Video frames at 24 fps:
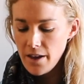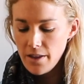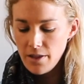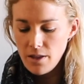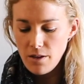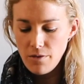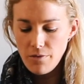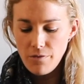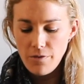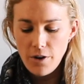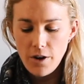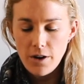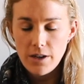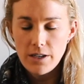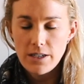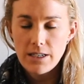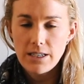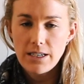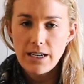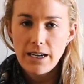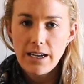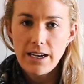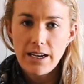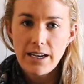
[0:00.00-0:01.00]
The
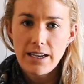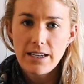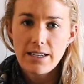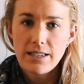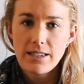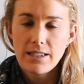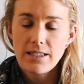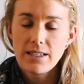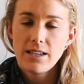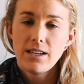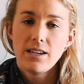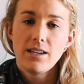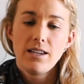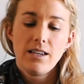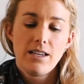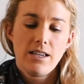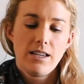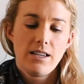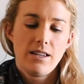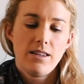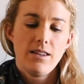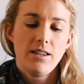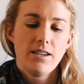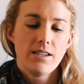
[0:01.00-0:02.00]
first is
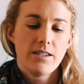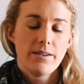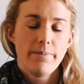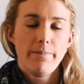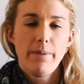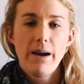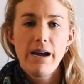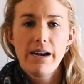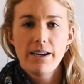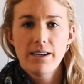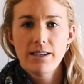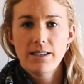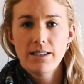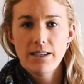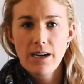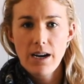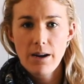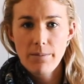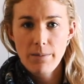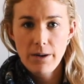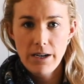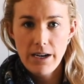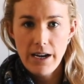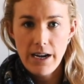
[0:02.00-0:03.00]
this black
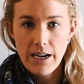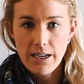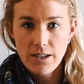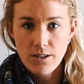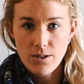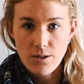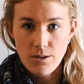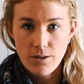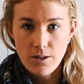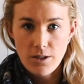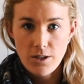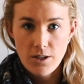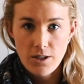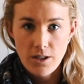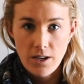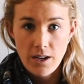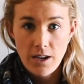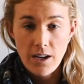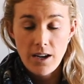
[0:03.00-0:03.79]
diamond head torch.